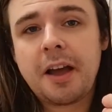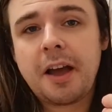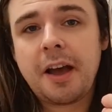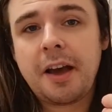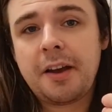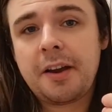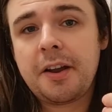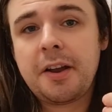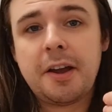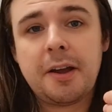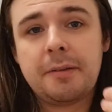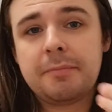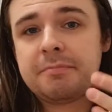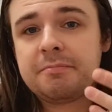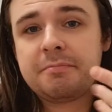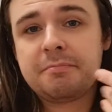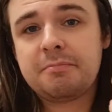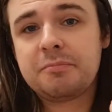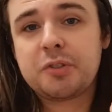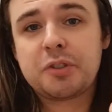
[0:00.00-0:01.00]
and
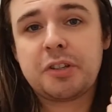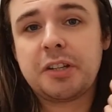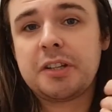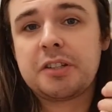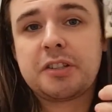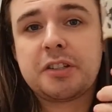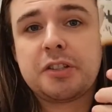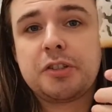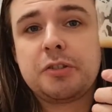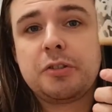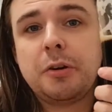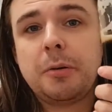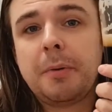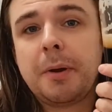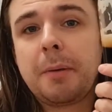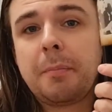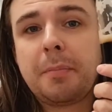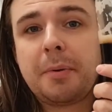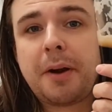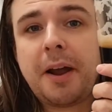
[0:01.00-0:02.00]
just listening to a
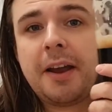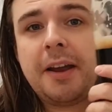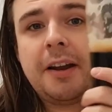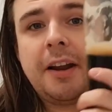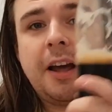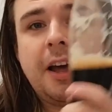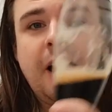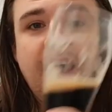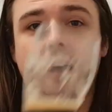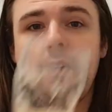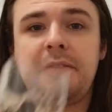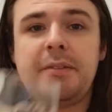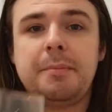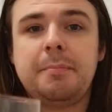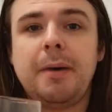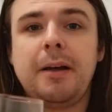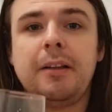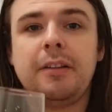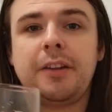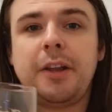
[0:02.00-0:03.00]
bit of Brian Harvey
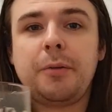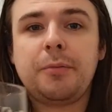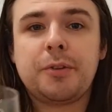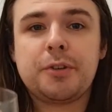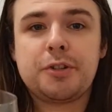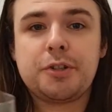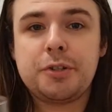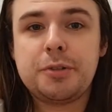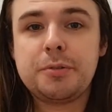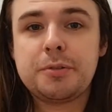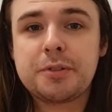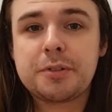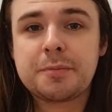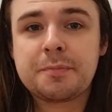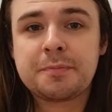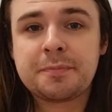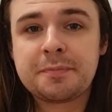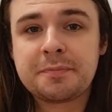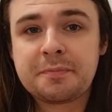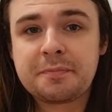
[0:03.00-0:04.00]
belting out the tunes,
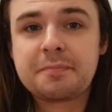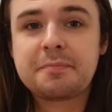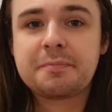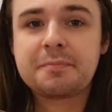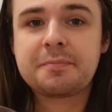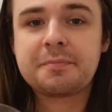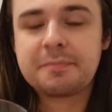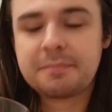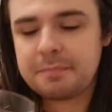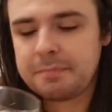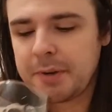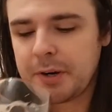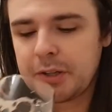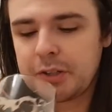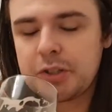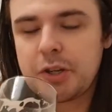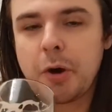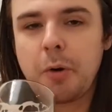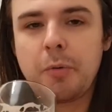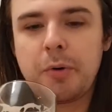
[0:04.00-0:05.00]
a bit
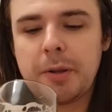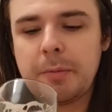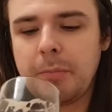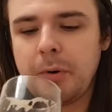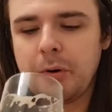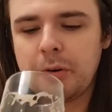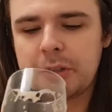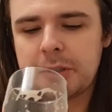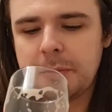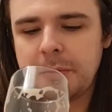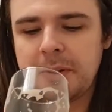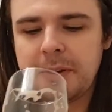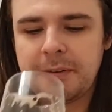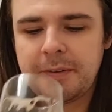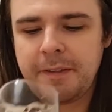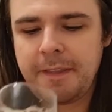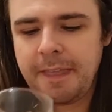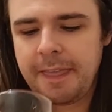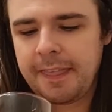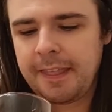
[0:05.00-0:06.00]
of Tony Mortimer,
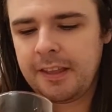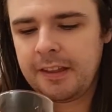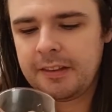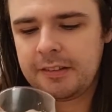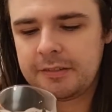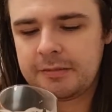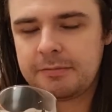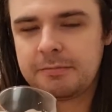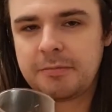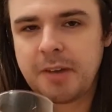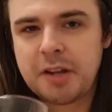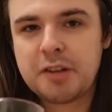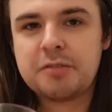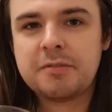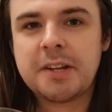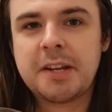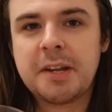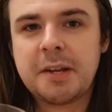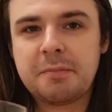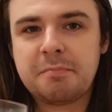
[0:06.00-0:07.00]

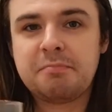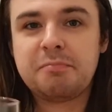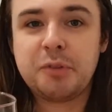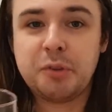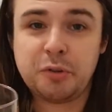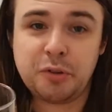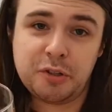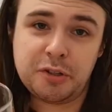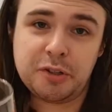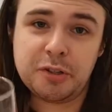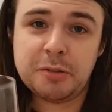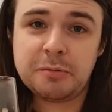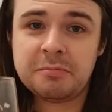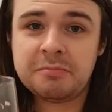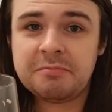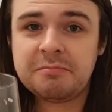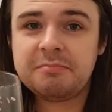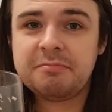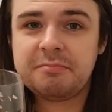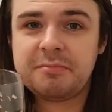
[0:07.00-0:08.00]
and then the other two,
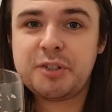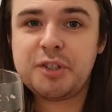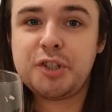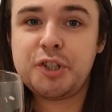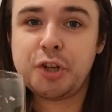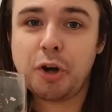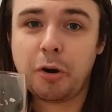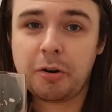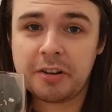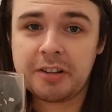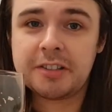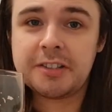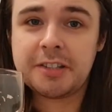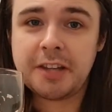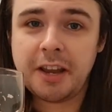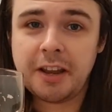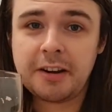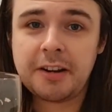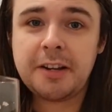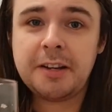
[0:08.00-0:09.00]
John and
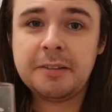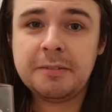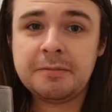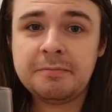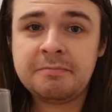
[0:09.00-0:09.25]
Terry.